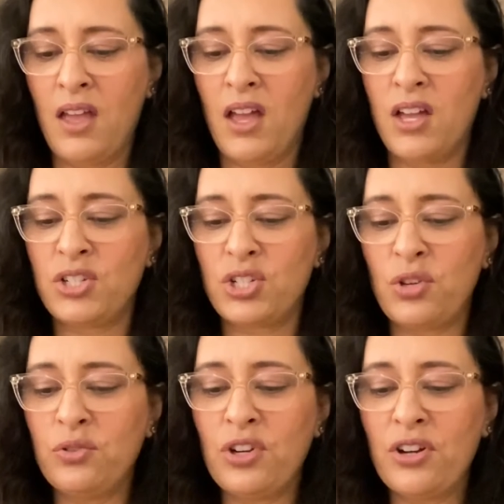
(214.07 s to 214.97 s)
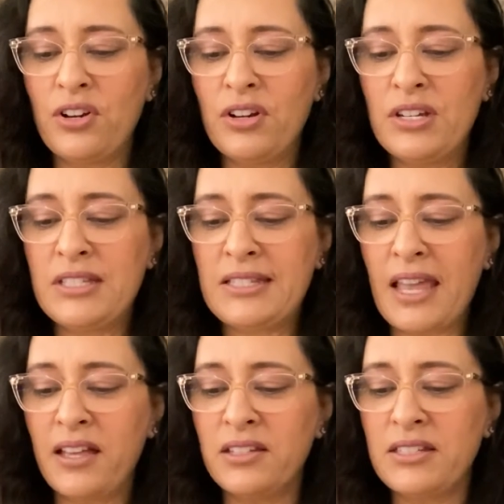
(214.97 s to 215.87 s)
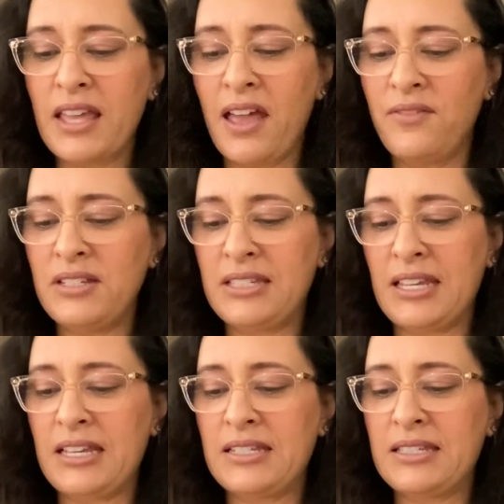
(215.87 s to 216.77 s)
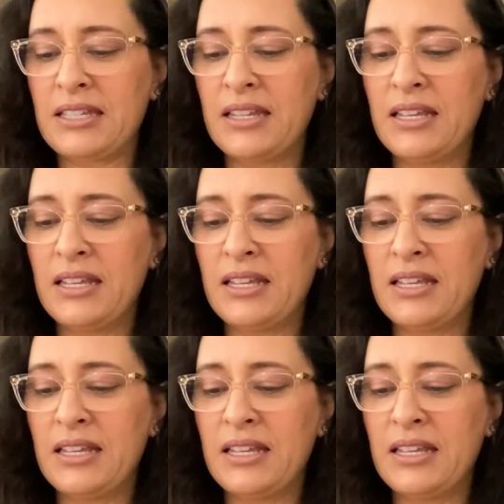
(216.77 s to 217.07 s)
A schooner sails the heavy seas,